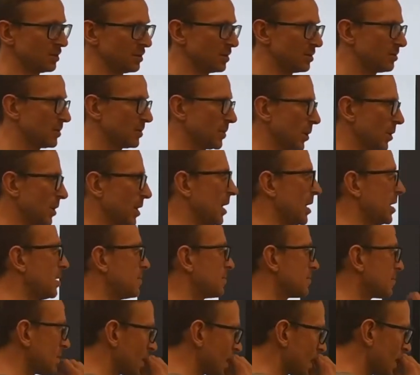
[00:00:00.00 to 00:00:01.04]
Okay?
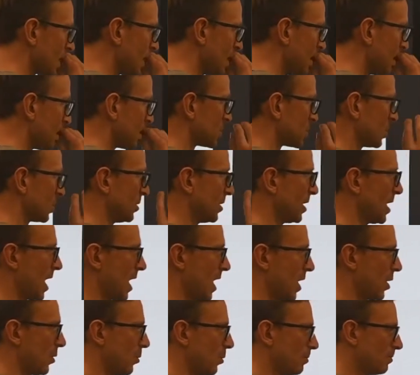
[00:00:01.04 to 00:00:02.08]
So now
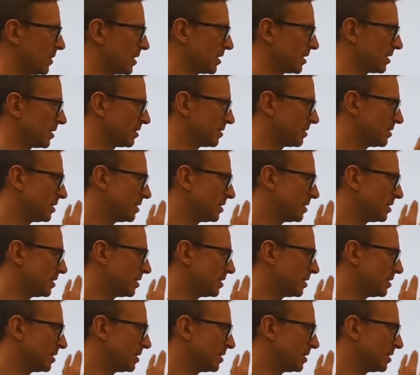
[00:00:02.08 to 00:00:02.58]
our